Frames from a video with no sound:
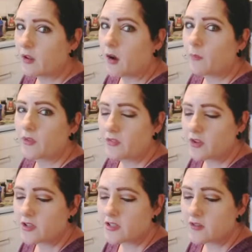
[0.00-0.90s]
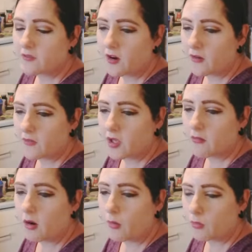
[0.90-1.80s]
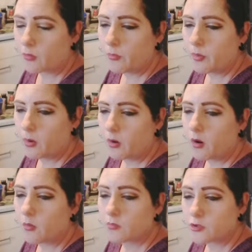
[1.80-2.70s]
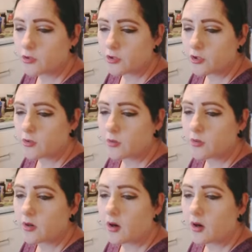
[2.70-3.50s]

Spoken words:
I'm a 35-year-old, but I'm sure